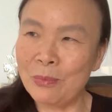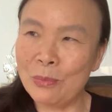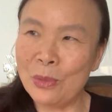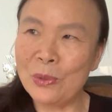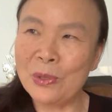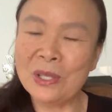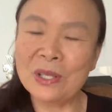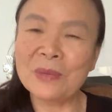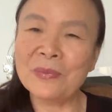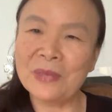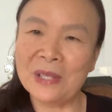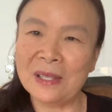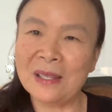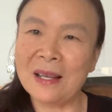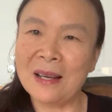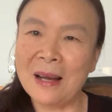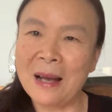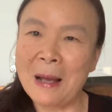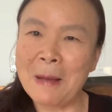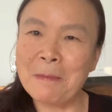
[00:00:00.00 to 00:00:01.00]
most of the
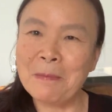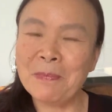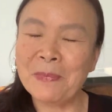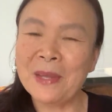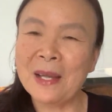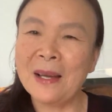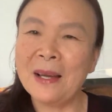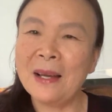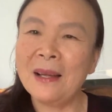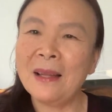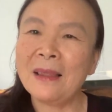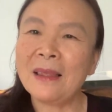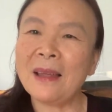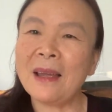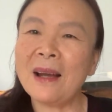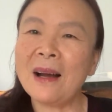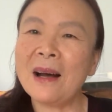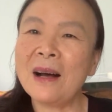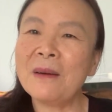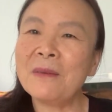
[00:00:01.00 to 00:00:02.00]
time.
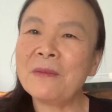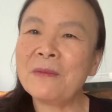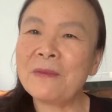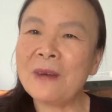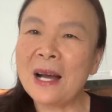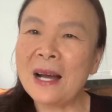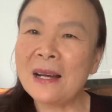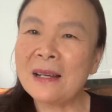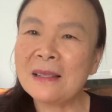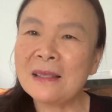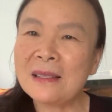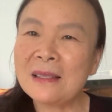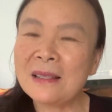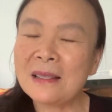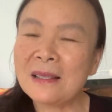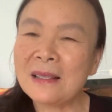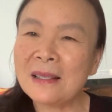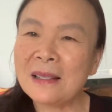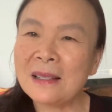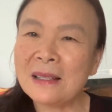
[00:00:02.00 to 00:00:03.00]
They are
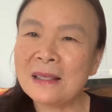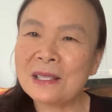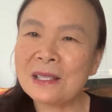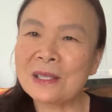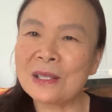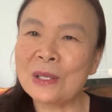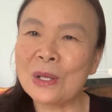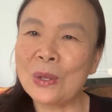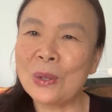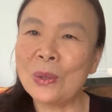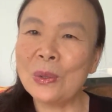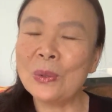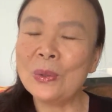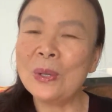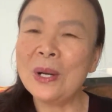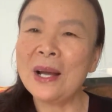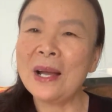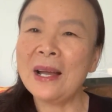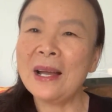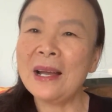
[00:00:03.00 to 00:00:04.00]
fast,
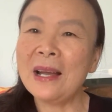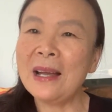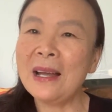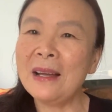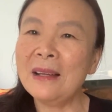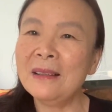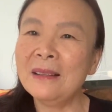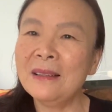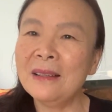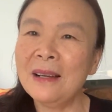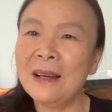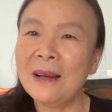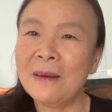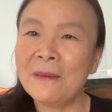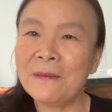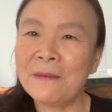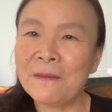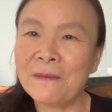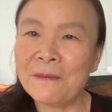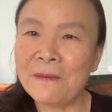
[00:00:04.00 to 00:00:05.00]
slow, and
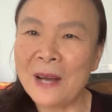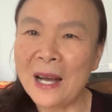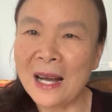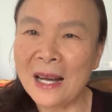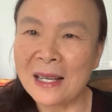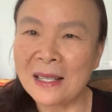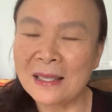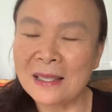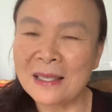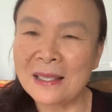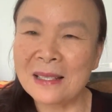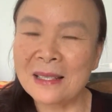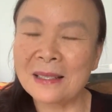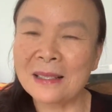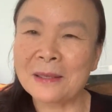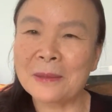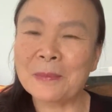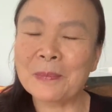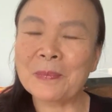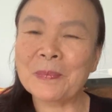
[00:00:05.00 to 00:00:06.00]
fast.